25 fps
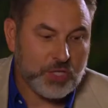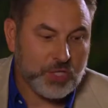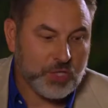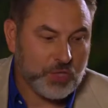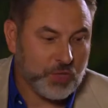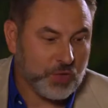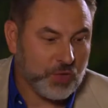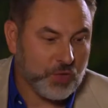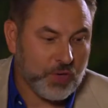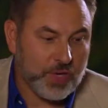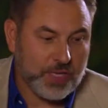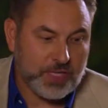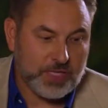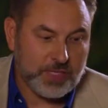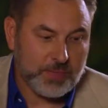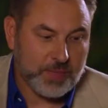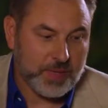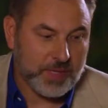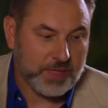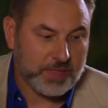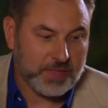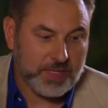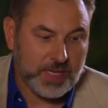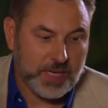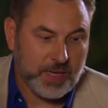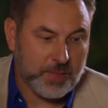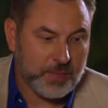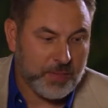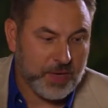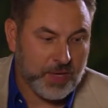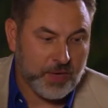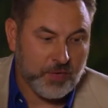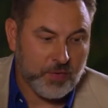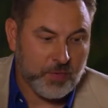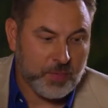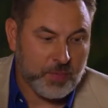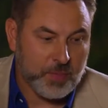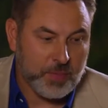joyous about seeing a
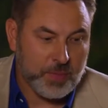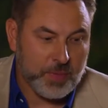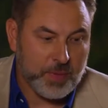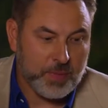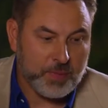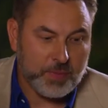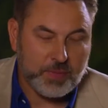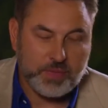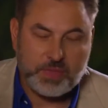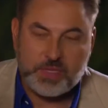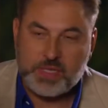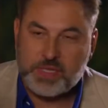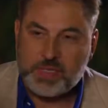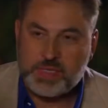big group of people sing